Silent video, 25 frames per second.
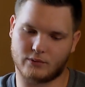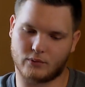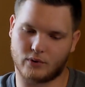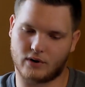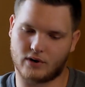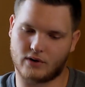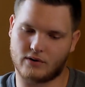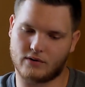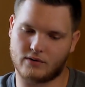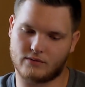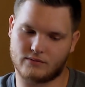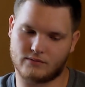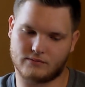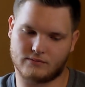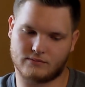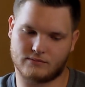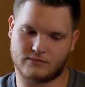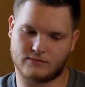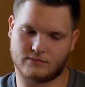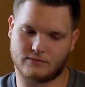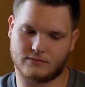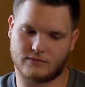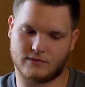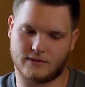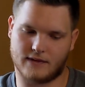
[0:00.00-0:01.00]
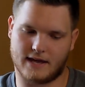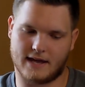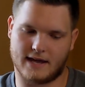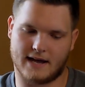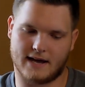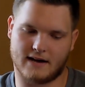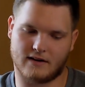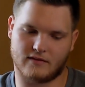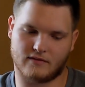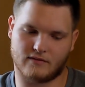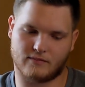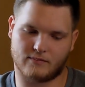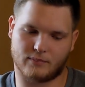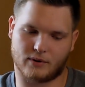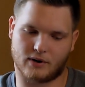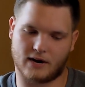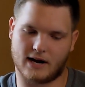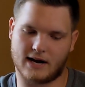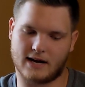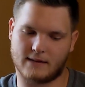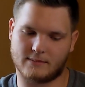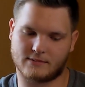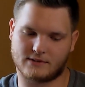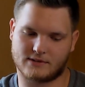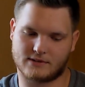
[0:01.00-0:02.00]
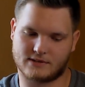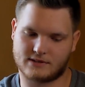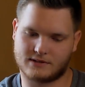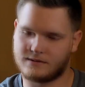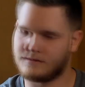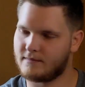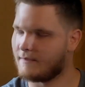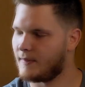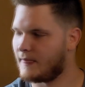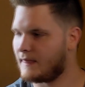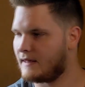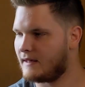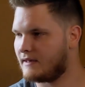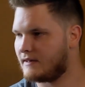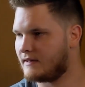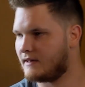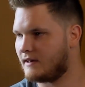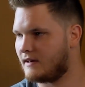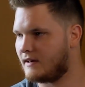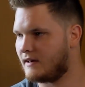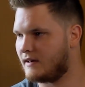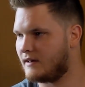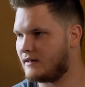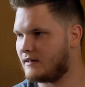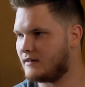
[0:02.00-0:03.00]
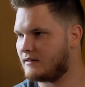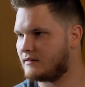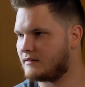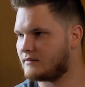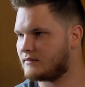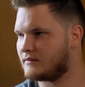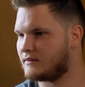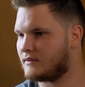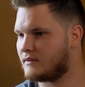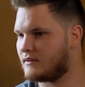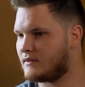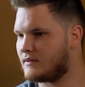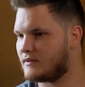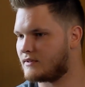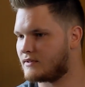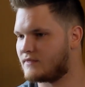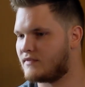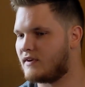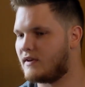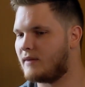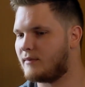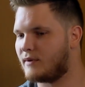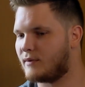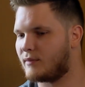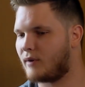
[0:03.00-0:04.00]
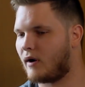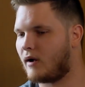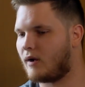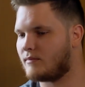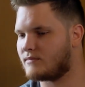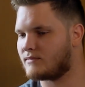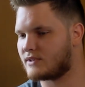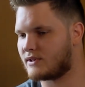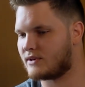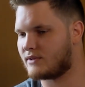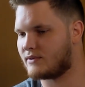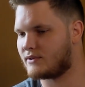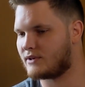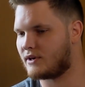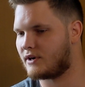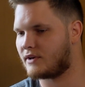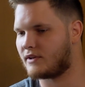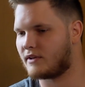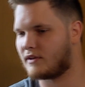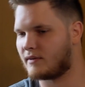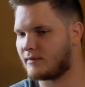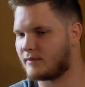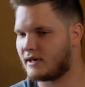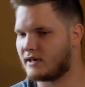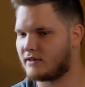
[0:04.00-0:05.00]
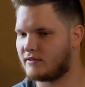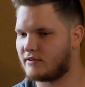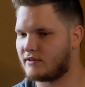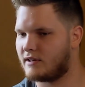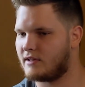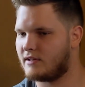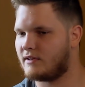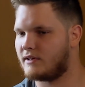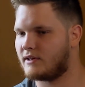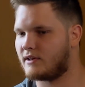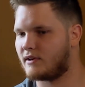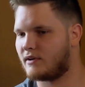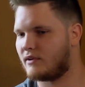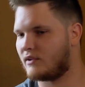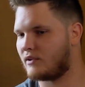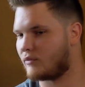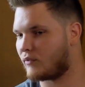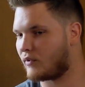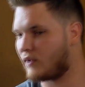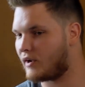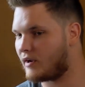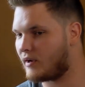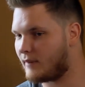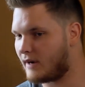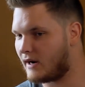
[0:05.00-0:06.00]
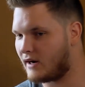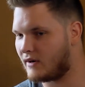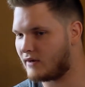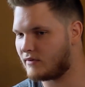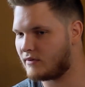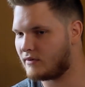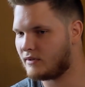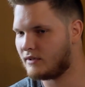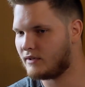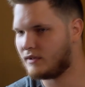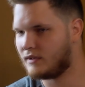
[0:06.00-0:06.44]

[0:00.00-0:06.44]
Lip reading: where they have perhaps those family problems that you're talking about, right? They can only worry about